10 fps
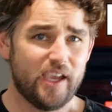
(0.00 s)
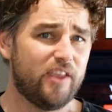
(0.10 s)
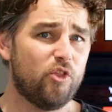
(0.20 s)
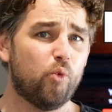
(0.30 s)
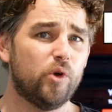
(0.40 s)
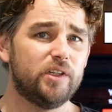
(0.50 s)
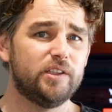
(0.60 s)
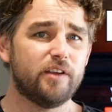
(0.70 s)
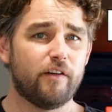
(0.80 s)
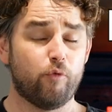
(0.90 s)
In the
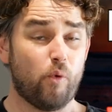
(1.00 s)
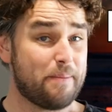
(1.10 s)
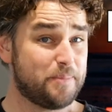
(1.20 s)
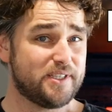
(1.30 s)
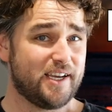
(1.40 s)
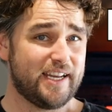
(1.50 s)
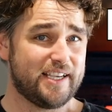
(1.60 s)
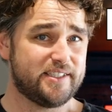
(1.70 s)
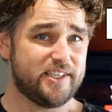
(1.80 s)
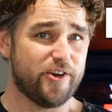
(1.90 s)
world of website
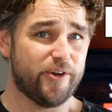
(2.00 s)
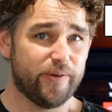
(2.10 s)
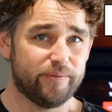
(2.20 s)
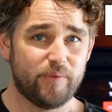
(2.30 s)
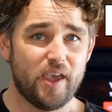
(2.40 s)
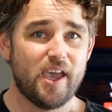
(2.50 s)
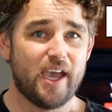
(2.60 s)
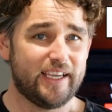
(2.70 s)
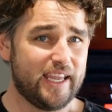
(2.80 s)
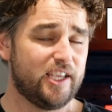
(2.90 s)
SEO
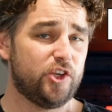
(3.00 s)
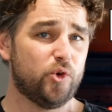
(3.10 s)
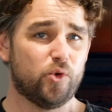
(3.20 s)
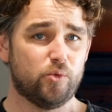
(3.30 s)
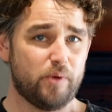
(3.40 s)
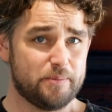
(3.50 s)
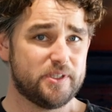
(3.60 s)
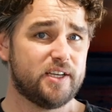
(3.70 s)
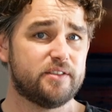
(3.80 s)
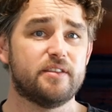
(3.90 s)
and getting your
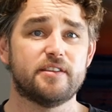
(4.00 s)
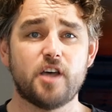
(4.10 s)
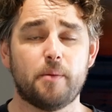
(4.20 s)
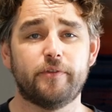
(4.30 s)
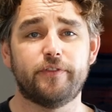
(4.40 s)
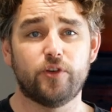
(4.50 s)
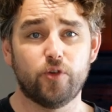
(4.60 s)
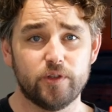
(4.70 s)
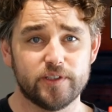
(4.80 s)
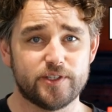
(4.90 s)
website to the top of the
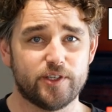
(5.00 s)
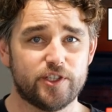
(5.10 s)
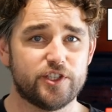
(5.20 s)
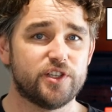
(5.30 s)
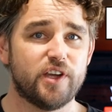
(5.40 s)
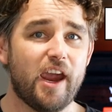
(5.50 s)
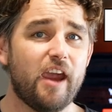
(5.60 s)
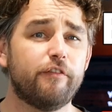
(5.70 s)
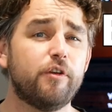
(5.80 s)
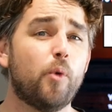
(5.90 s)
Google search,
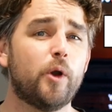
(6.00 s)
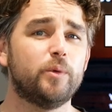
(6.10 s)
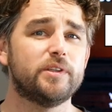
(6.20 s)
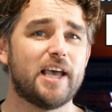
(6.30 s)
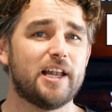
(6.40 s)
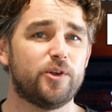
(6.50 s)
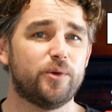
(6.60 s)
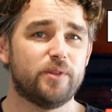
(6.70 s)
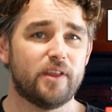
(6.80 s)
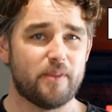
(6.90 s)
everyone will tell
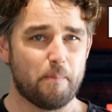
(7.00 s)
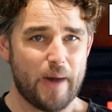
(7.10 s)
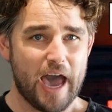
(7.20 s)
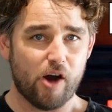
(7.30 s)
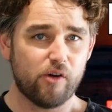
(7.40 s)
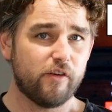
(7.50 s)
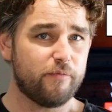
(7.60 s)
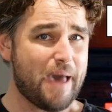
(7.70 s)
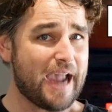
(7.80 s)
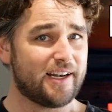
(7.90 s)
you that the power
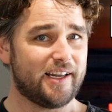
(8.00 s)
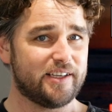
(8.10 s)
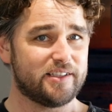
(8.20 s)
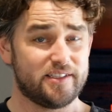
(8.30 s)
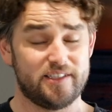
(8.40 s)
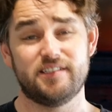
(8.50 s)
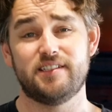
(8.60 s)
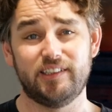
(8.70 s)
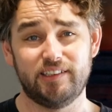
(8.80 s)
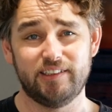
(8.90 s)
of backlinks is
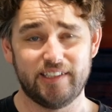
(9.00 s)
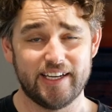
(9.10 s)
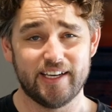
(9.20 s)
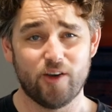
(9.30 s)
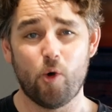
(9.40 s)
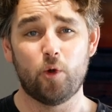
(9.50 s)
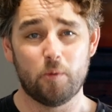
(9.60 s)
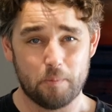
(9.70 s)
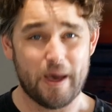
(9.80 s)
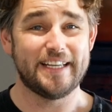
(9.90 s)
still near
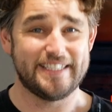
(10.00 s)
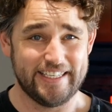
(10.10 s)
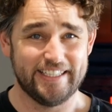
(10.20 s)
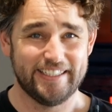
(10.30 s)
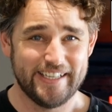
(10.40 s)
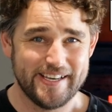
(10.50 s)
almighty.